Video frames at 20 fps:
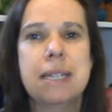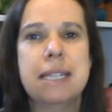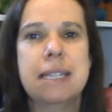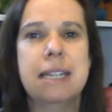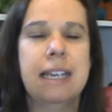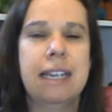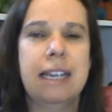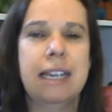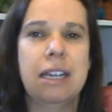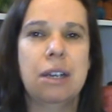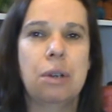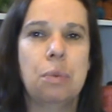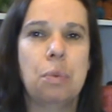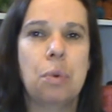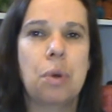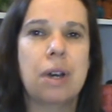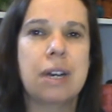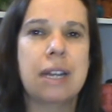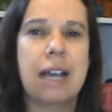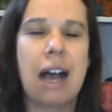seeing
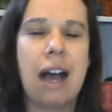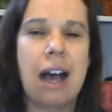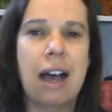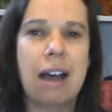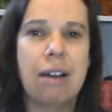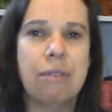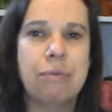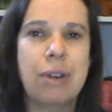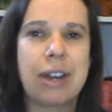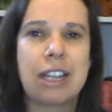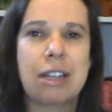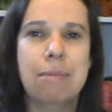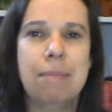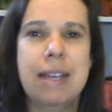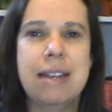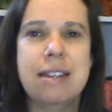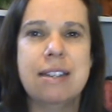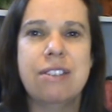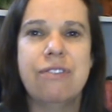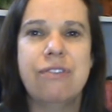what are
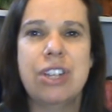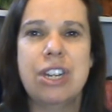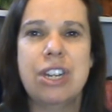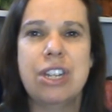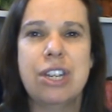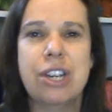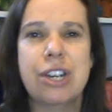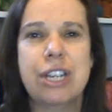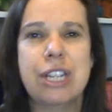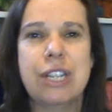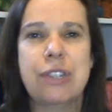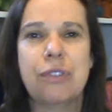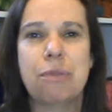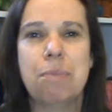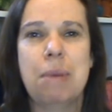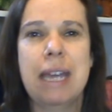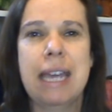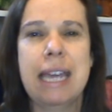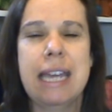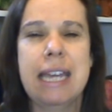recommended videos for
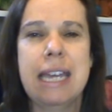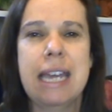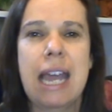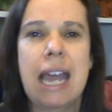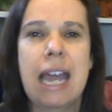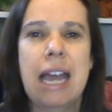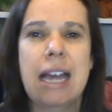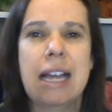me,